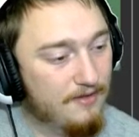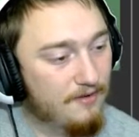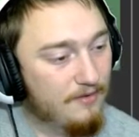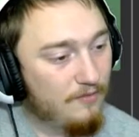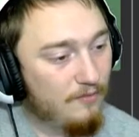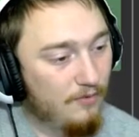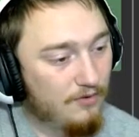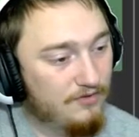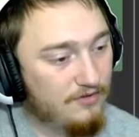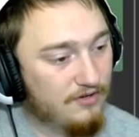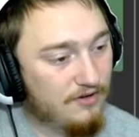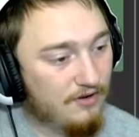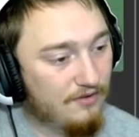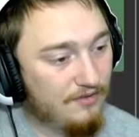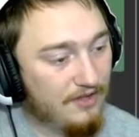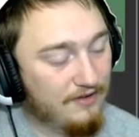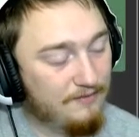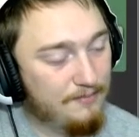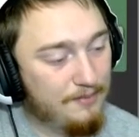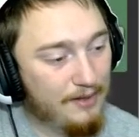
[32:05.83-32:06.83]
What's it called?
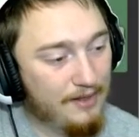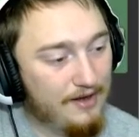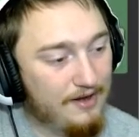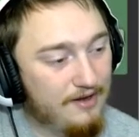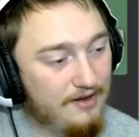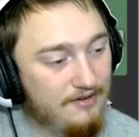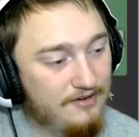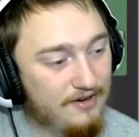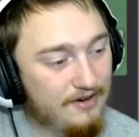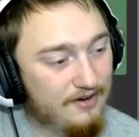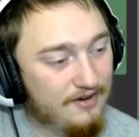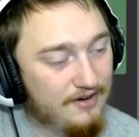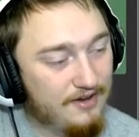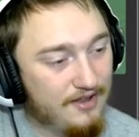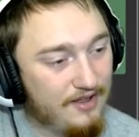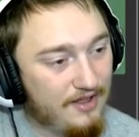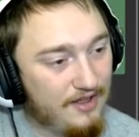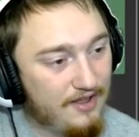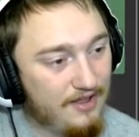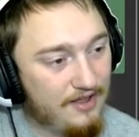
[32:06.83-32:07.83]
Like
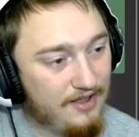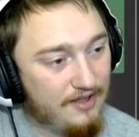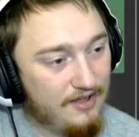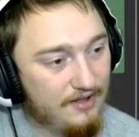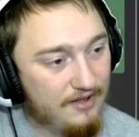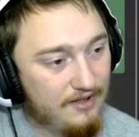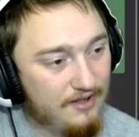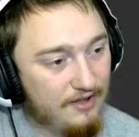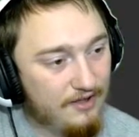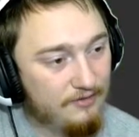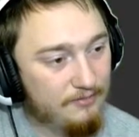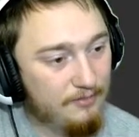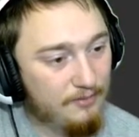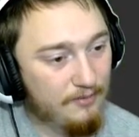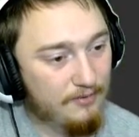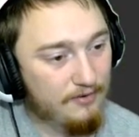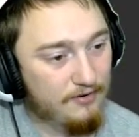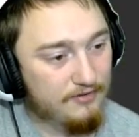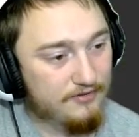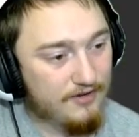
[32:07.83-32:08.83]
planetary
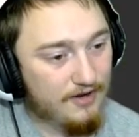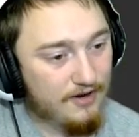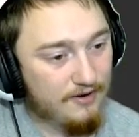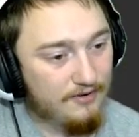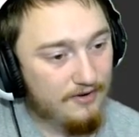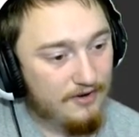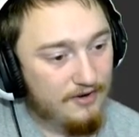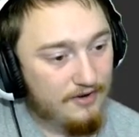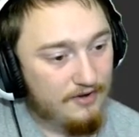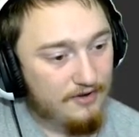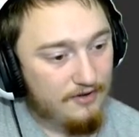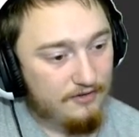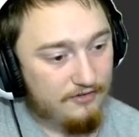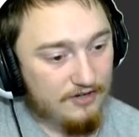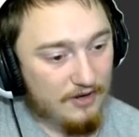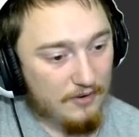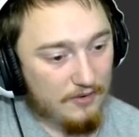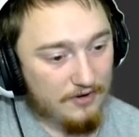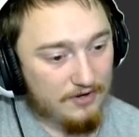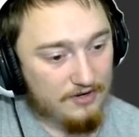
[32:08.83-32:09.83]
explorers now. So
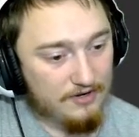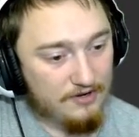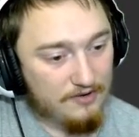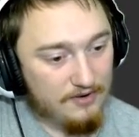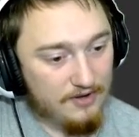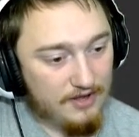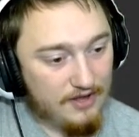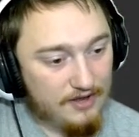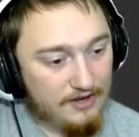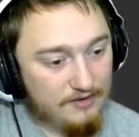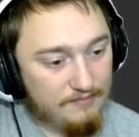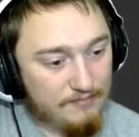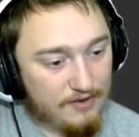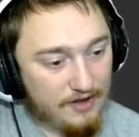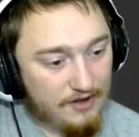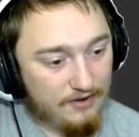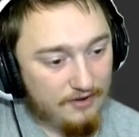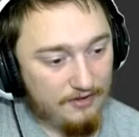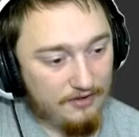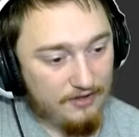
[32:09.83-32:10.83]
now we're going to go ahead and
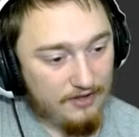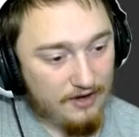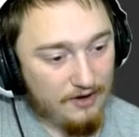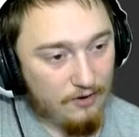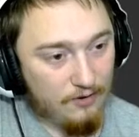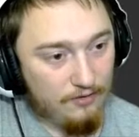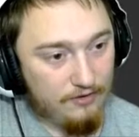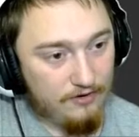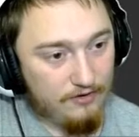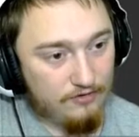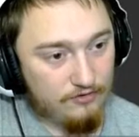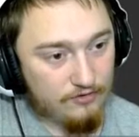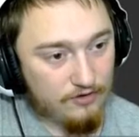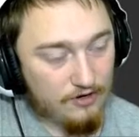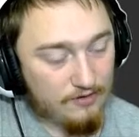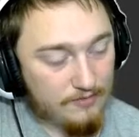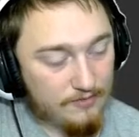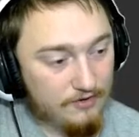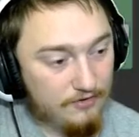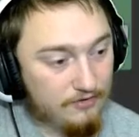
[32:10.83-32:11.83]
get all the
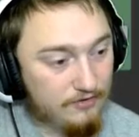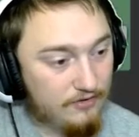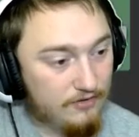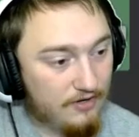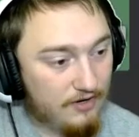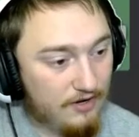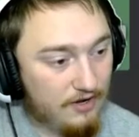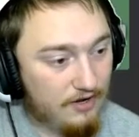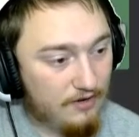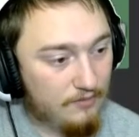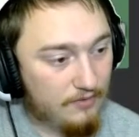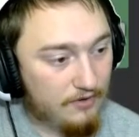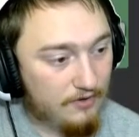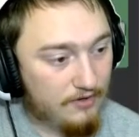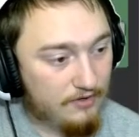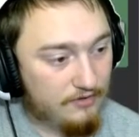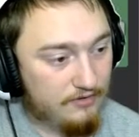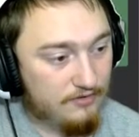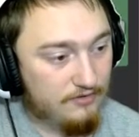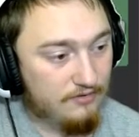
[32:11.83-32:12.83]
astronomers, and we're
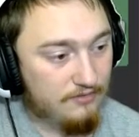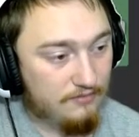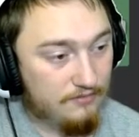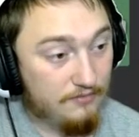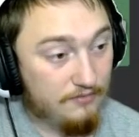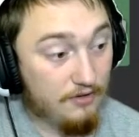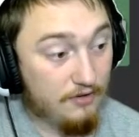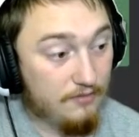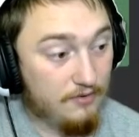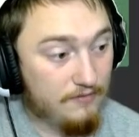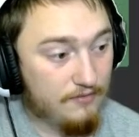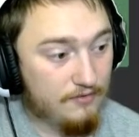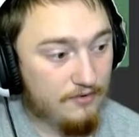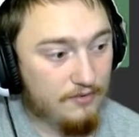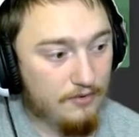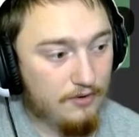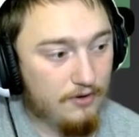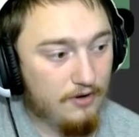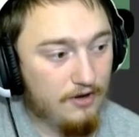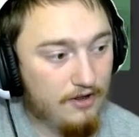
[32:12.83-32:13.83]
going to. We're
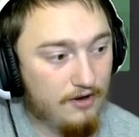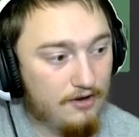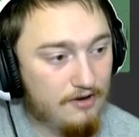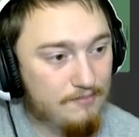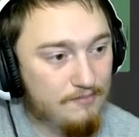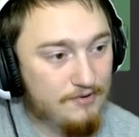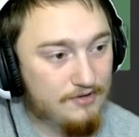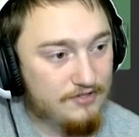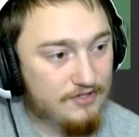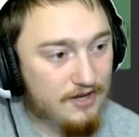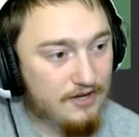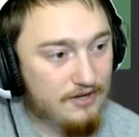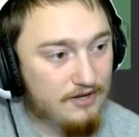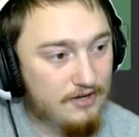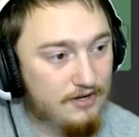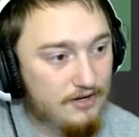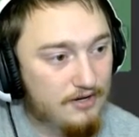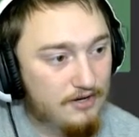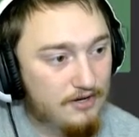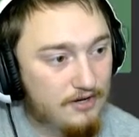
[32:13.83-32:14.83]
already at 100%.
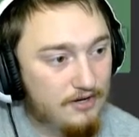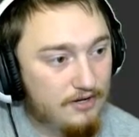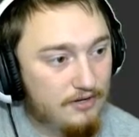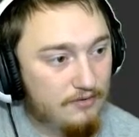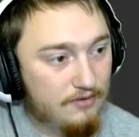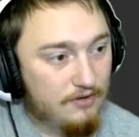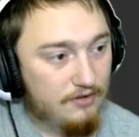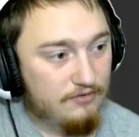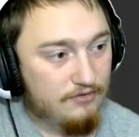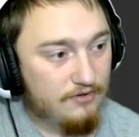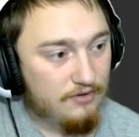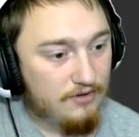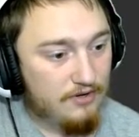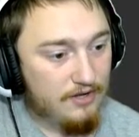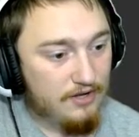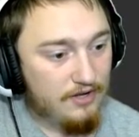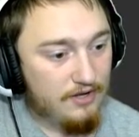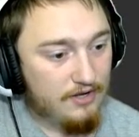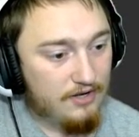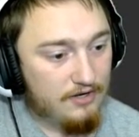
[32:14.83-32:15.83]
Let's go
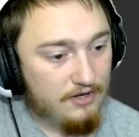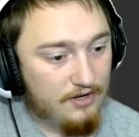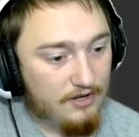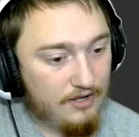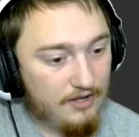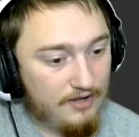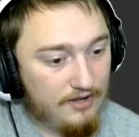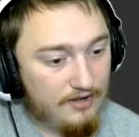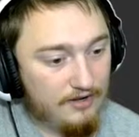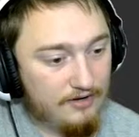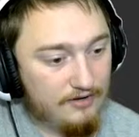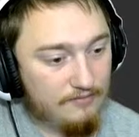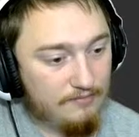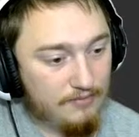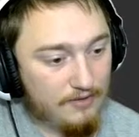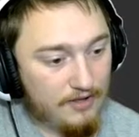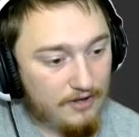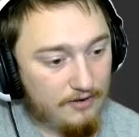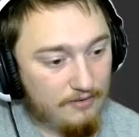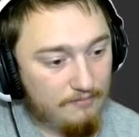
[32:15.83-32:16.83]
ahead and
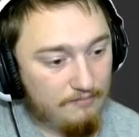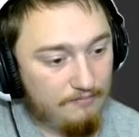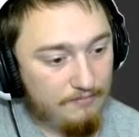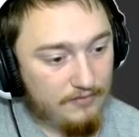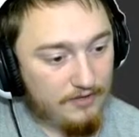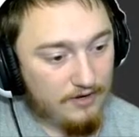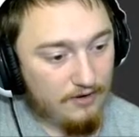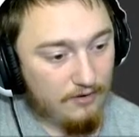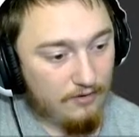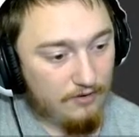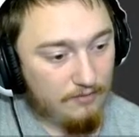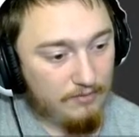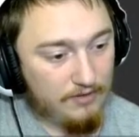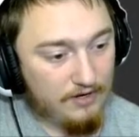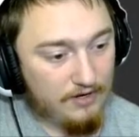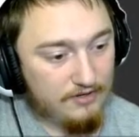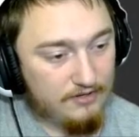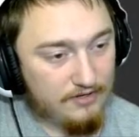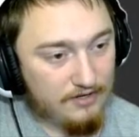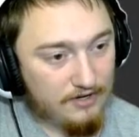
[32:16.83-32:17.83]
get all the
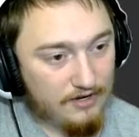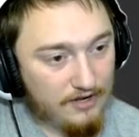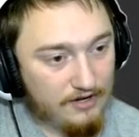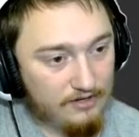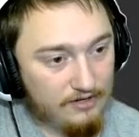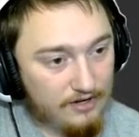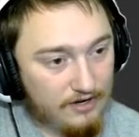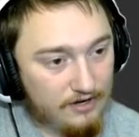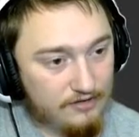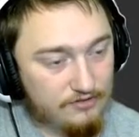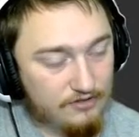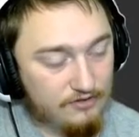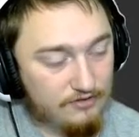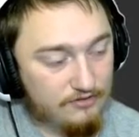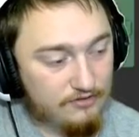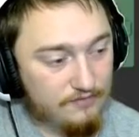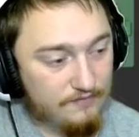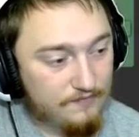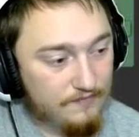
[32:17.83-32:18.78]
planetary analyzers.